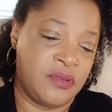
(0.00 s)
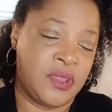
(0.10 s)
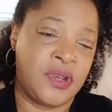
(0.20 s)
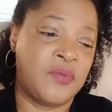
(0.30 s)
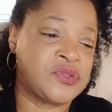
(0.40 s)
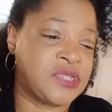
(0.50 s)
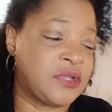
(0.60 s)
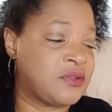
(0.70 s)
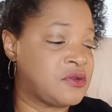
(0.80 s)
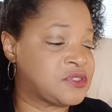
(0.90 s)
And that was the
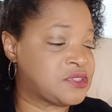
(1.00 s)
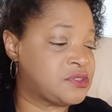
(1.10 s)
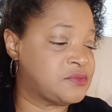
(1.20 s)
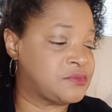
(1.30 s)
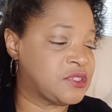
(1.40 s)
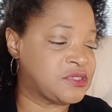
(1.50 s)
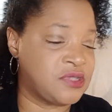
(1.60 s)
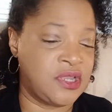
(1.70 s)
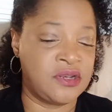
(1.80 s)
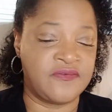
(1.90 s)
end of their scene.
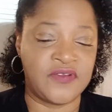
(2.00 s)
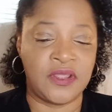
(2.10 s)
Enough of